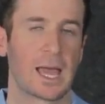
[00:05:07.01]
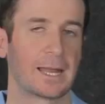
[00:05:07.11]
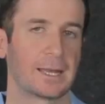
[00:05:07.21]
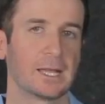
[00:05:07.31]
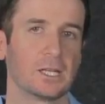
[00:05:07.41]

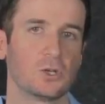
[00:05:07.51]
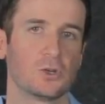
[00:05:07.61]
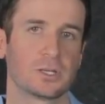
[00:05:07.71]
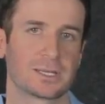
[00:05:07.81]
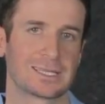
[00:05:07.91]
And any
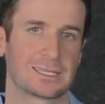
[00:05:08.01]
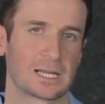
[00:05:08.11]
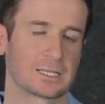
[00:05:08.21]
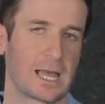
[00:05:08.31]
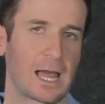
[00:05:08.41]
unit that
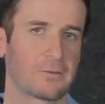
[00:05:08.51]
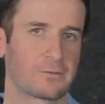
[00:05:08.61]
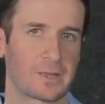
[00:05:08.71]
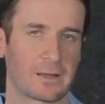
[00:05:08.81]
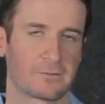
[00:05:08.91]
does
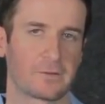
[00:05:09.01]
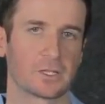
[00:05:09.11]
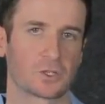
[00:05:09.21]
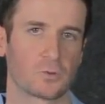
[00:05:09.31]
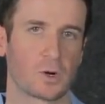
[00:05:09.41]
have that
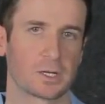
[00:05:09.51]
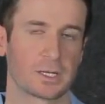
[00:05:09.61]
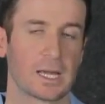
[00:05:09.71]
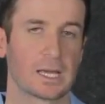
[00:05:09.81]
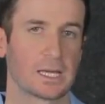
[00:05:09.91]
feature on it